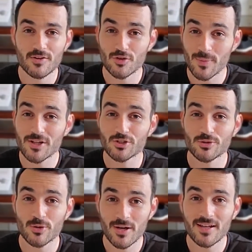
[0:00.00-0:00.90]
So make
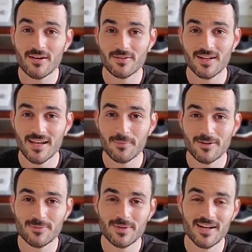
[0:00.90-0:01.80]
sure you click on the like
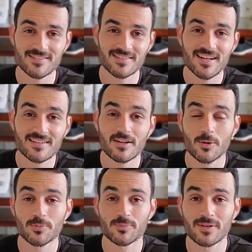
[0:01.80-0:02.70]
button because that
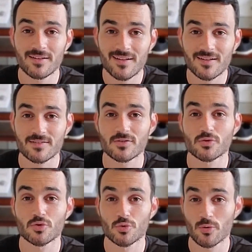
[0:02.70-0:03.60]
helps me a lot
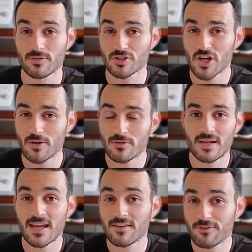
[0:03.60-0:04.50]
to grow the channel
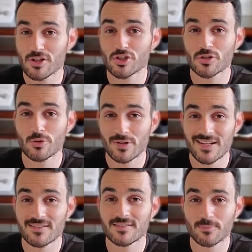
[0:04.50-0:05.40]
and eventually
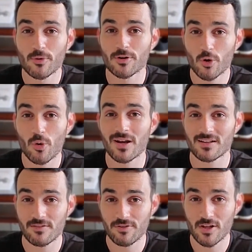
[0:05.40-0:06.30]
release more
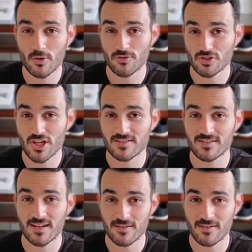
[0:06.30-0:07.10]
quality videos just like